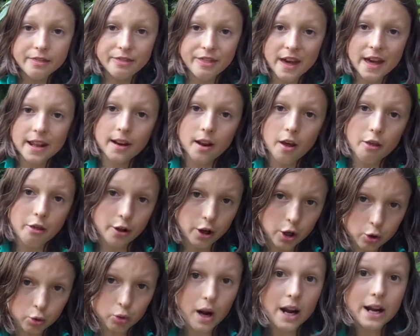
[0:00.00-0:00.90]
than the
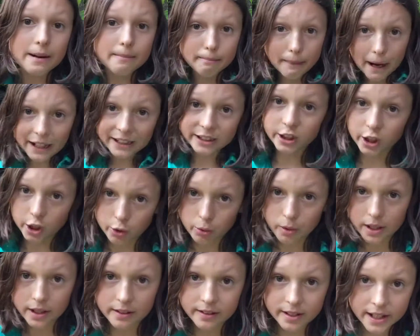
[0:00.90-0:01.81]
great matcha
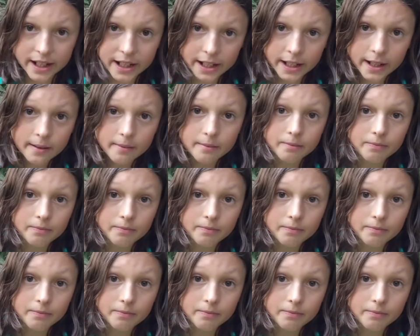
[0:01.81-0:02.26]
green tea.